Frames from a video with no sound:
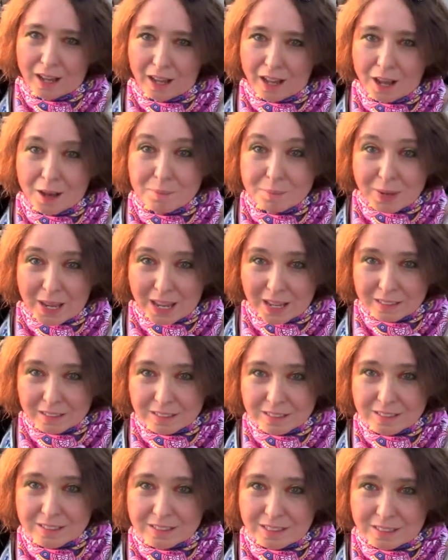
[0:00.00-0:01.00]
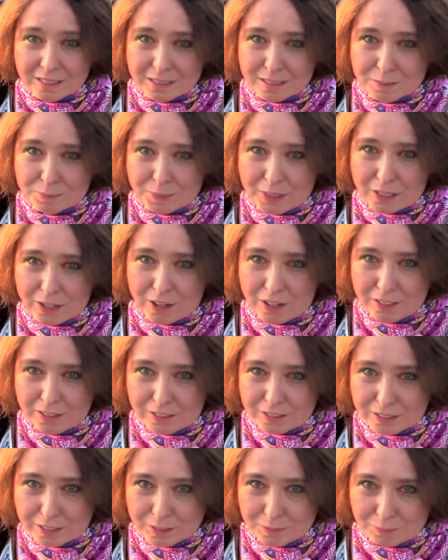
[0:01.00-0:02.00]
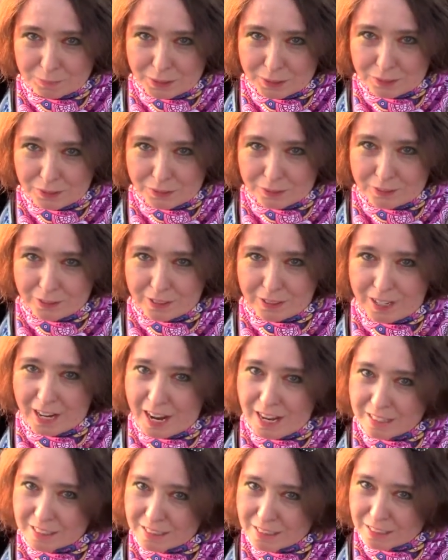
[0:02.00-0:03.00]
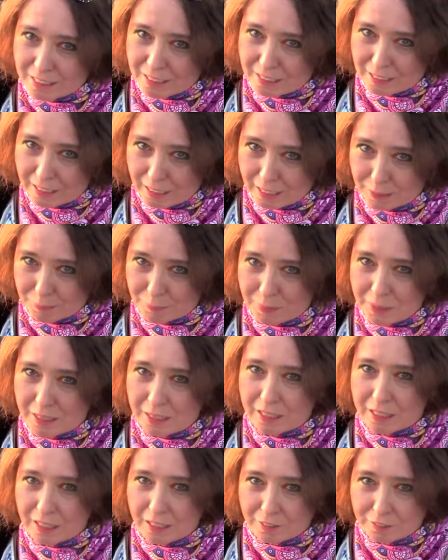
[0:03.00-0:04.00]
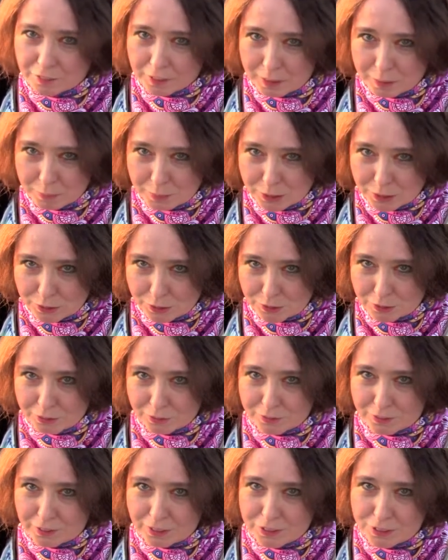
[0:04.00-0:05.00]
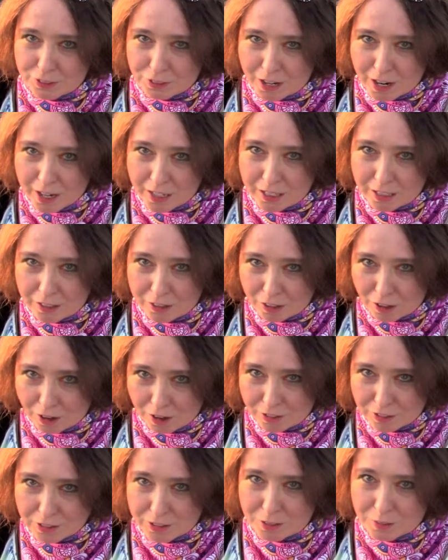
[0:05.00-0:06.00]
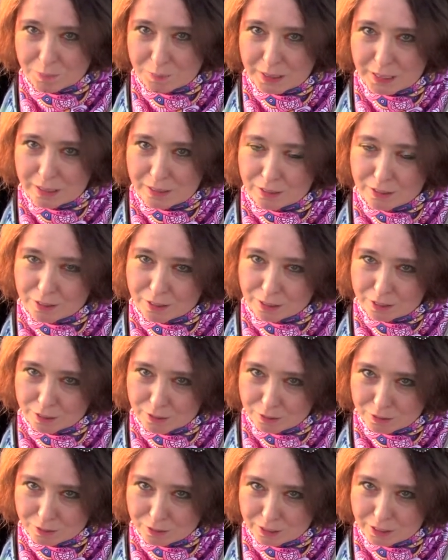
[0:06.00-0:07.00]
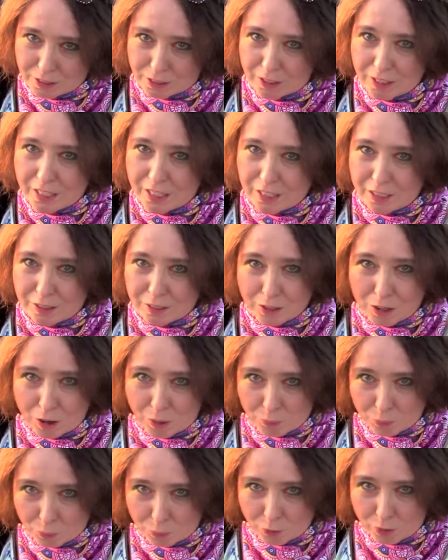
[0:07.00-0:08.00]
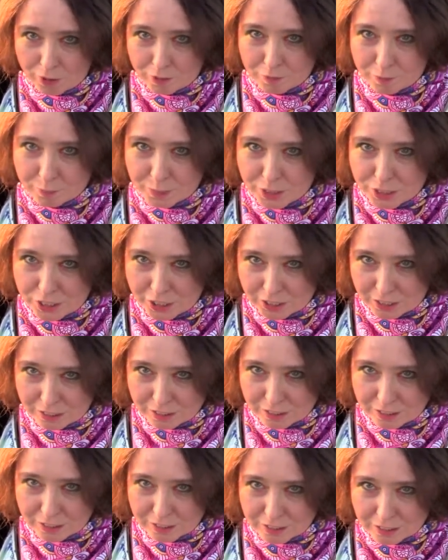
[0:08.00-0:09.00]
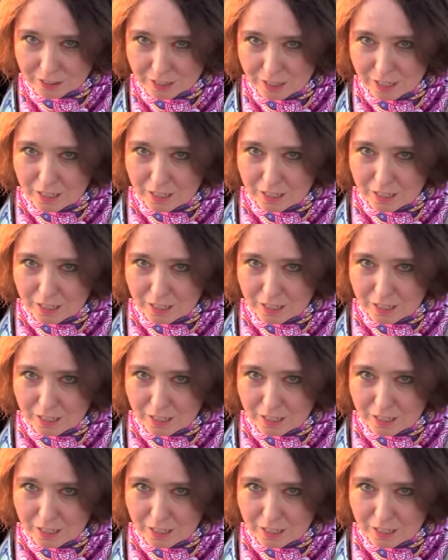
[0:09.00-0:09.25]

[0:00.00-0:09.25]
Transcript: A man sits behind his computer. As in a game, he carefully maneuvers, trying not to be the loser in a war of machines.